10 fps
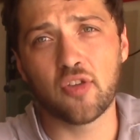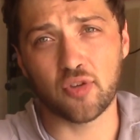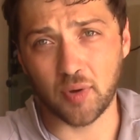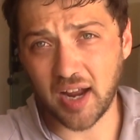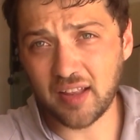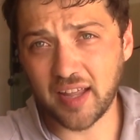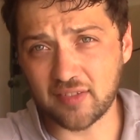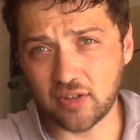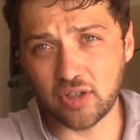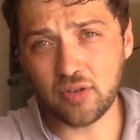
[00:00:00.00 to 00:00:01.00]
So what I
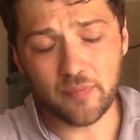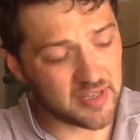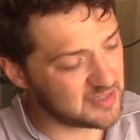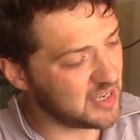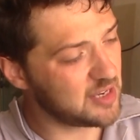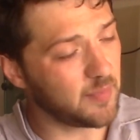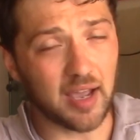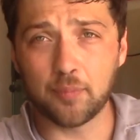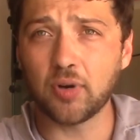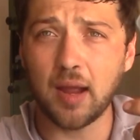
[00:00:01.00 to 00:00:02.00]
like to do is take
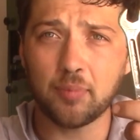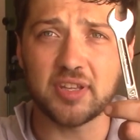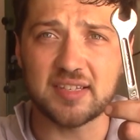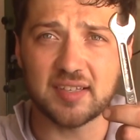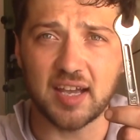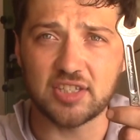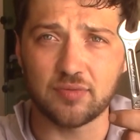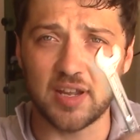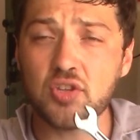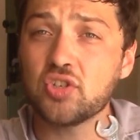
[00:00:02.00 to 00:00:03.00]
my properly
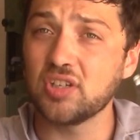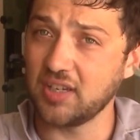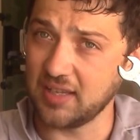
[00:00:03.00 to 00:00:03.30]
sized wrench,